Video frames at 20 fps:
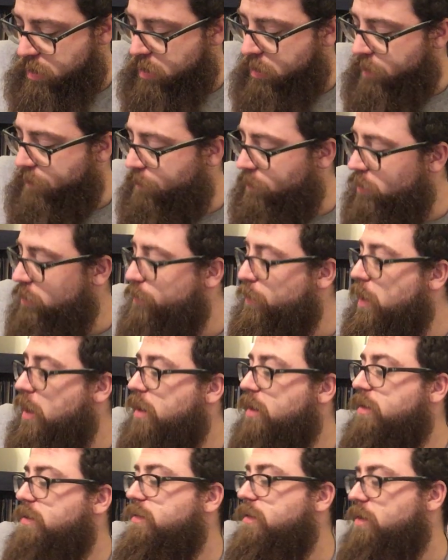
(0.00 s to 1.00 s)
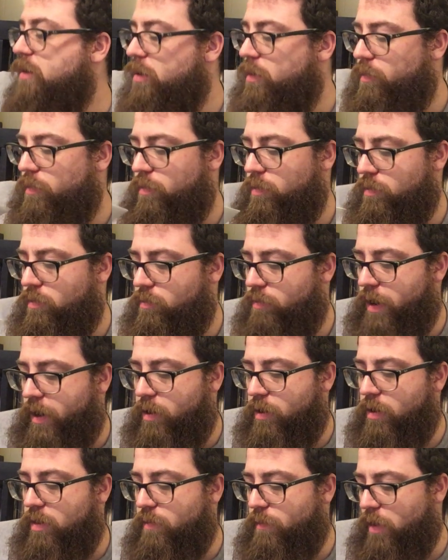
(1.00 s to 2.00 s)
The first
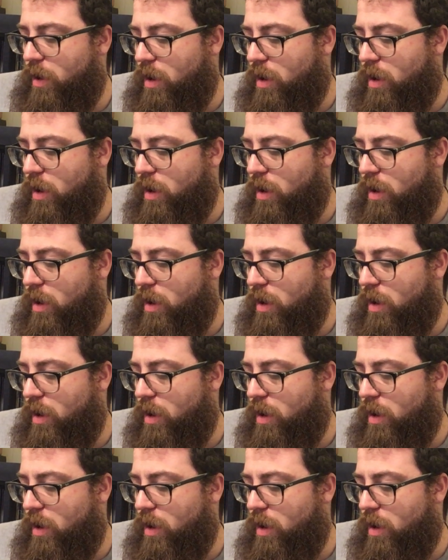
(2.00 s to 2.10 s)
record in the